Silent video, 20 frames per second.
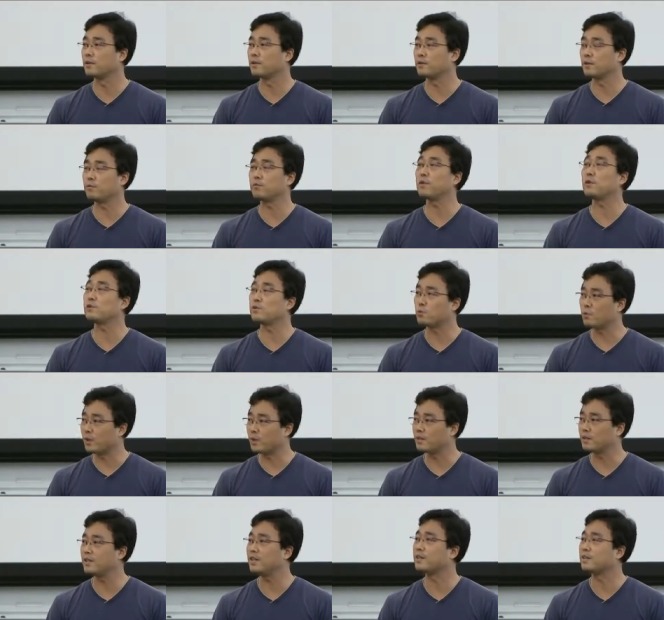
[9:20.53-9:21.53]
The first one,
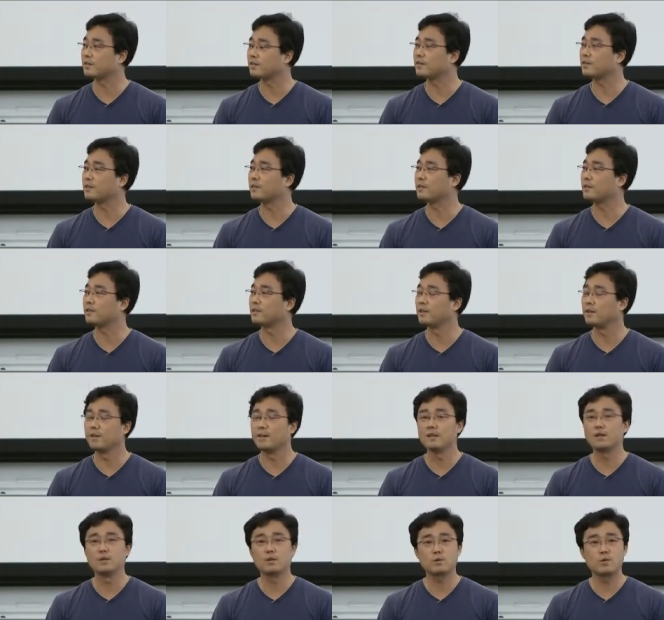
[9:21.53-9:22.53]
yes.
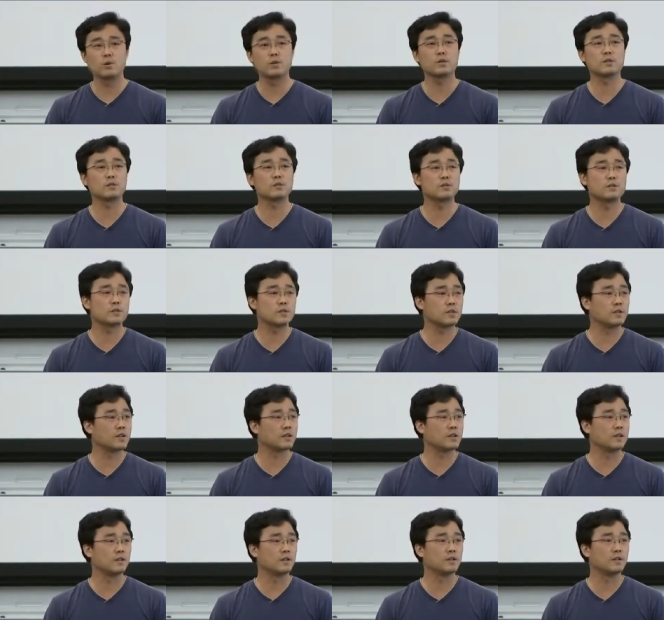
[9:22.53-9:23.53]
According to the
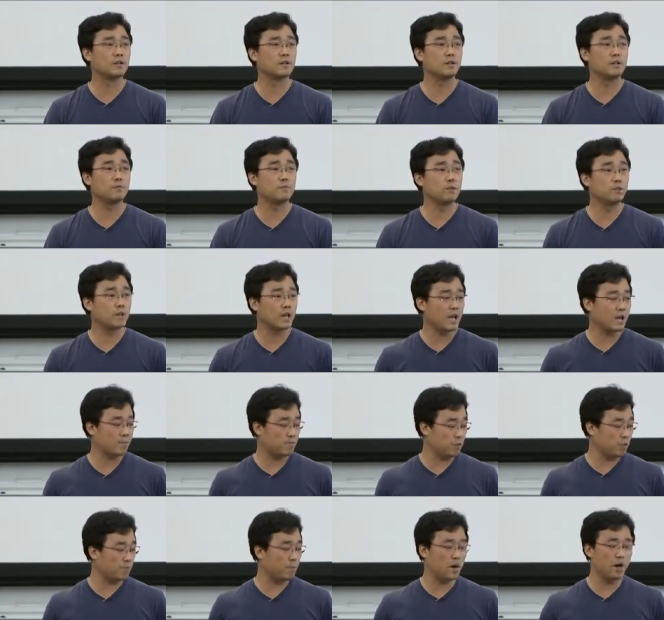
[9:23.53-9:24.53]
study, if you
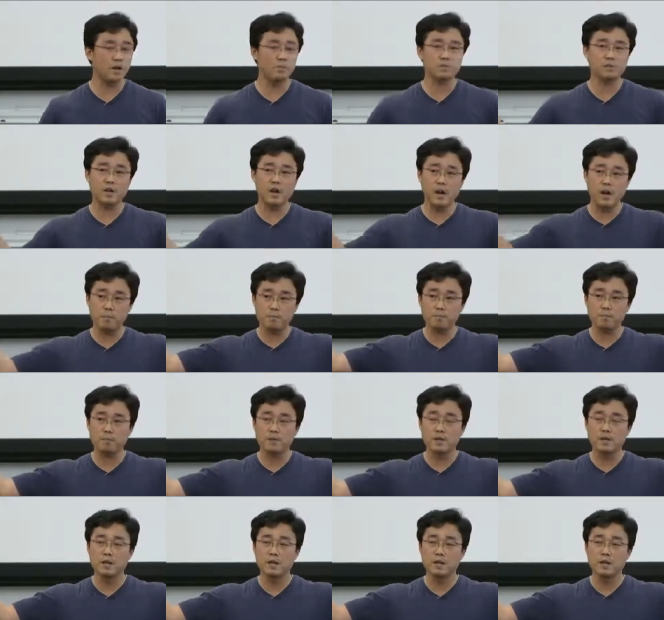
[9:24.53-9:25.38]
have your palms up,